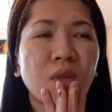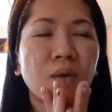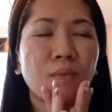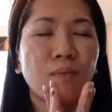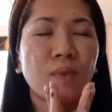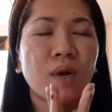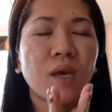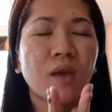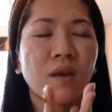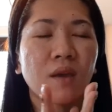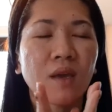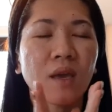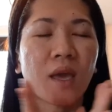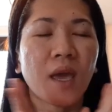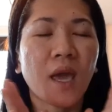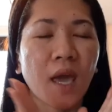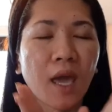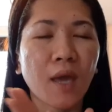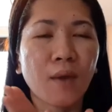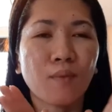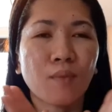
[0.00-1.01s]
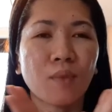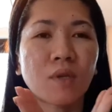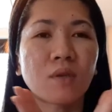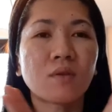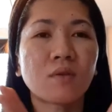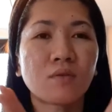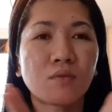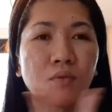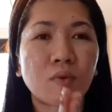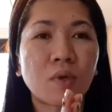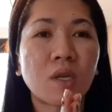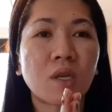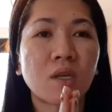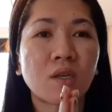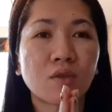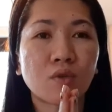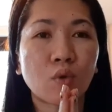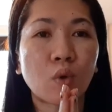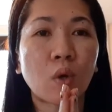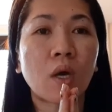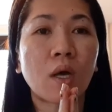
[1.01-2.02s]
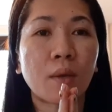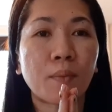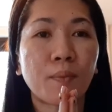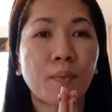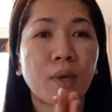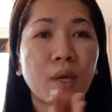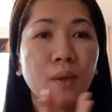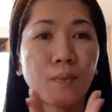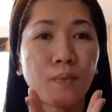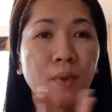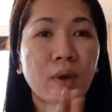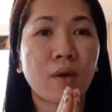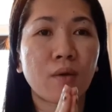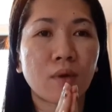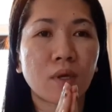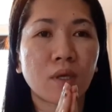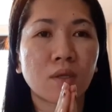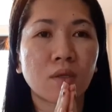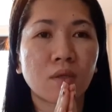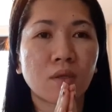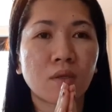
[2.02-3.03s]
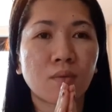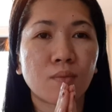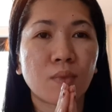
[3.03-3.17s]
my aim is really to help my parents,